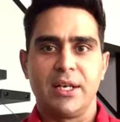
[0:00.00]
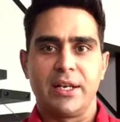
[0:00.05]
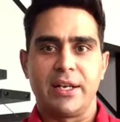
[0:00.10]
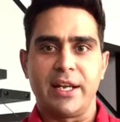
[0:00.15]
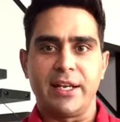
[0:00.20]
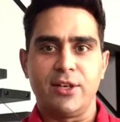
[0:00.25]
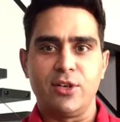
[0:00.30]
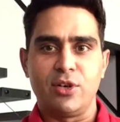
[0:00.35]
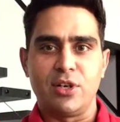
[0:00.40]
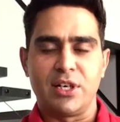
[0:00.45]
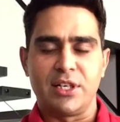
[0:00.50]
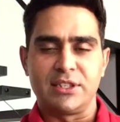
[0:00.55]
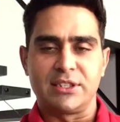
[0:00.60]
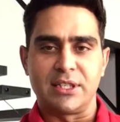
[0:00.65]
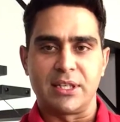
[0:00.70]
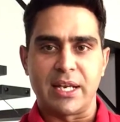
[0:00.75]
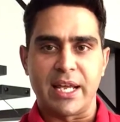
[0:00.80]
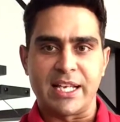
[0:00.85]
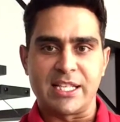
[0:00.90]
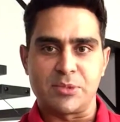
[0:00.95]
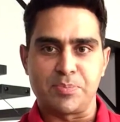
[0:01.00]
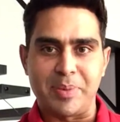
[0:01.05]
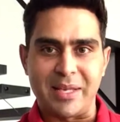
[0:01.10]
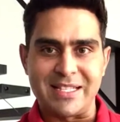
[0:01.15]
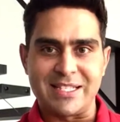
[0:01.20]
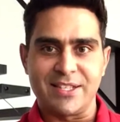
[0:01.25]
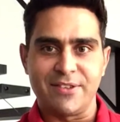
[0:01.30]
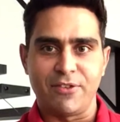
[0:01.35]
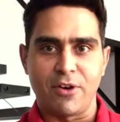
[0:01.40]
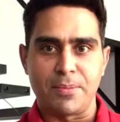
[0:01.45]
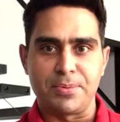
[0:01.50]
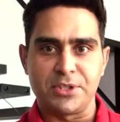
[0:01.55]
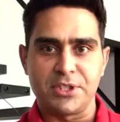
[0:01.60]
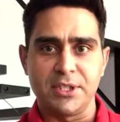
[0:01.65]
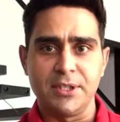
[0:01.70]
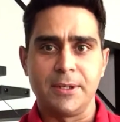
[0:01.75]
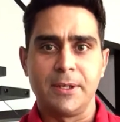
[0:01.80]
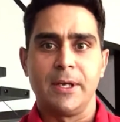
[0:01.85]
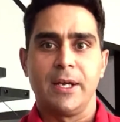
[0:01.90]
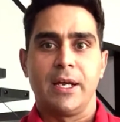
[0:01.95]
Regular is an expensive
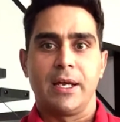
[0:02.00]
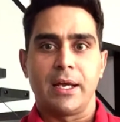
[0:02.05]
option.